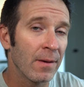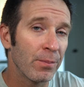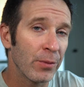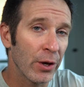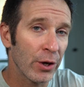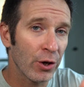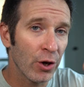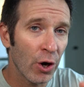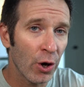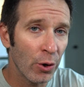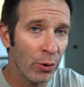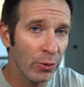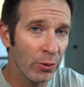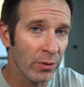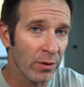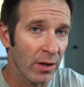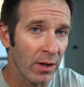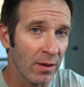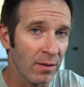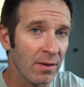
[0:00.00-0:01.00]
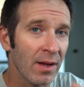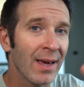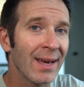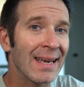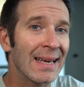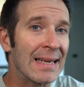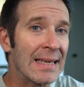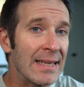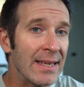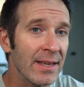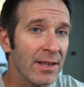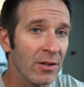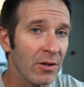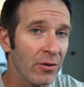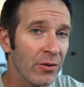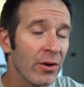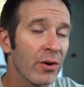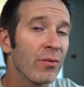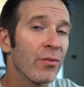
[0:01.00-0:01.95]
that coroutines can yield